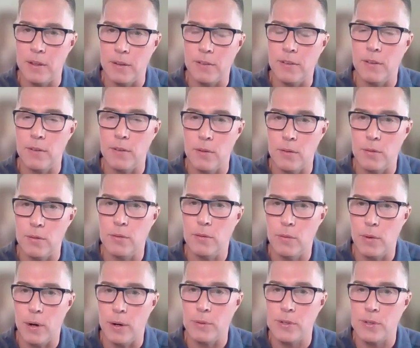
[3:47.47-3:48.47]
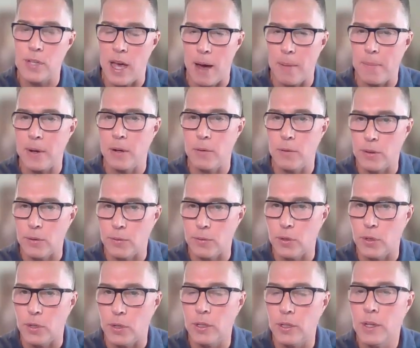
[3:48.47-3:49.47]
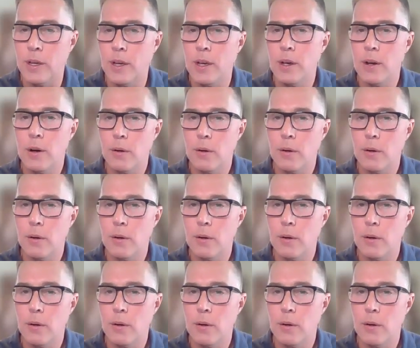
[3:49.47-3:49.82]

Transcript: into what was happening with the rule